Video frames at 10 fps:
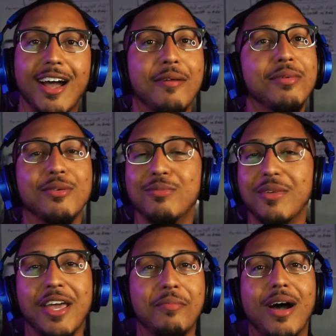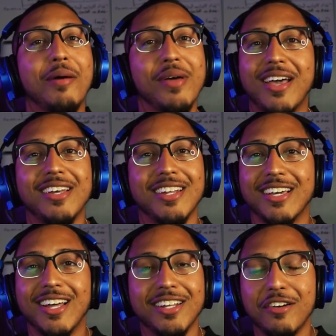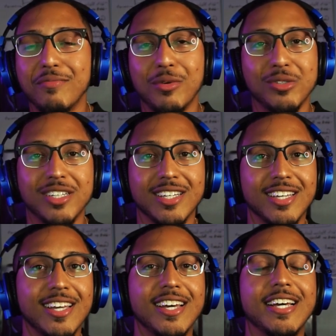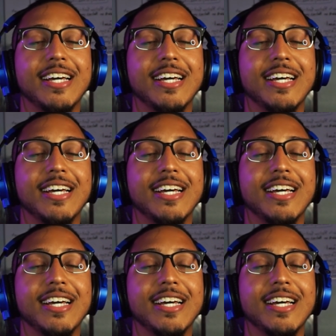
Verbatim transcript: I'm a hip hop head. Like I love music.